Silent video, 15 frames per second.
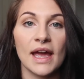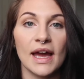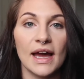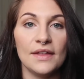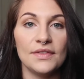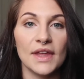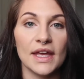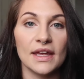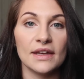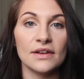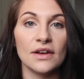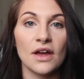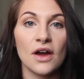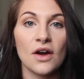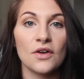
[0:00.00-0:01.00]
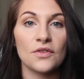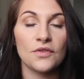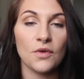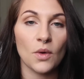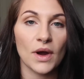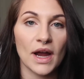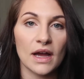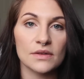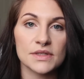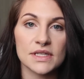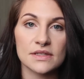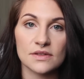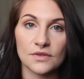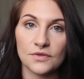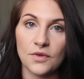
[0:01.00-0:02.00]
and then 4
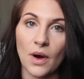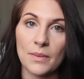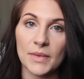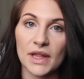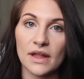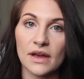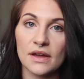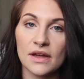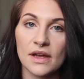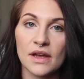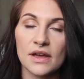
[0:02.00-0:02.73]
ounces of formula.